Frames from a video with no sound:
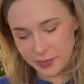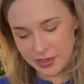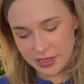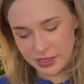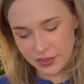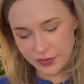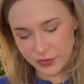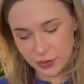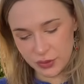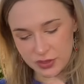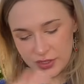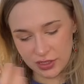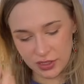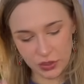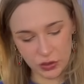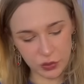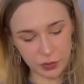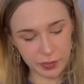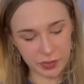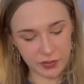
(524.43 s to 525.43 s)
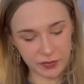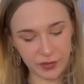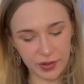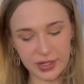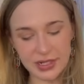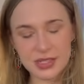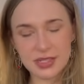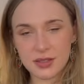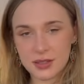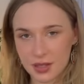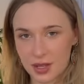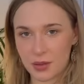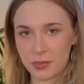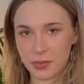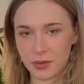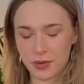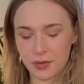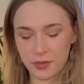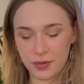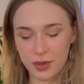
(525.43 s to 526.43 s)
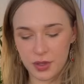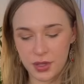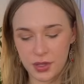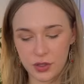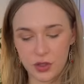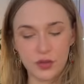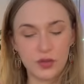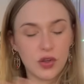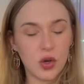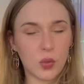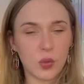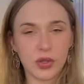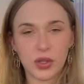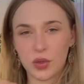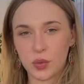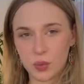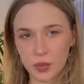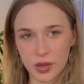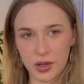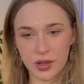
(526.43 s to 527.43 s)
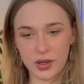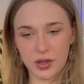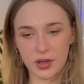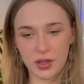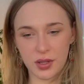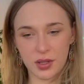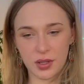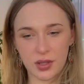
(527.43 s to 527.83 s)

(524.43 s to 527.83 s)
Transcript: but this feels like you've been very stable. You know what you want.